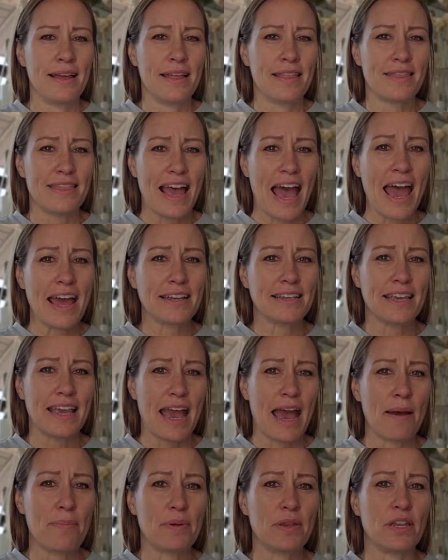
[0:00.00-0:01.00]
That
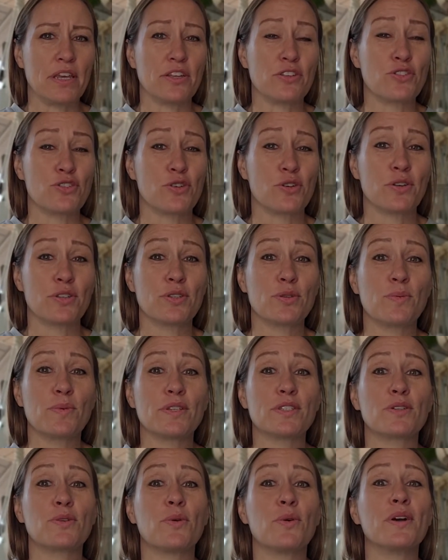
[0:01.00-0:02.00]
gap in insurance
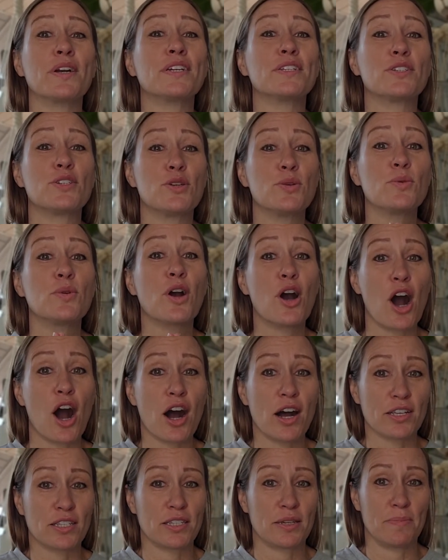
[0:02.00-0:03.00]
was going to
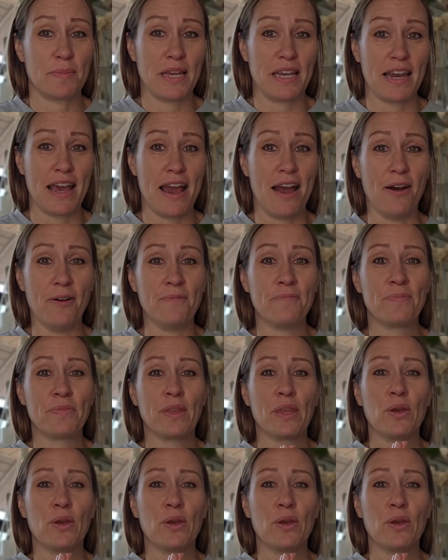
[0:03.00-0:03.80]
cost me now.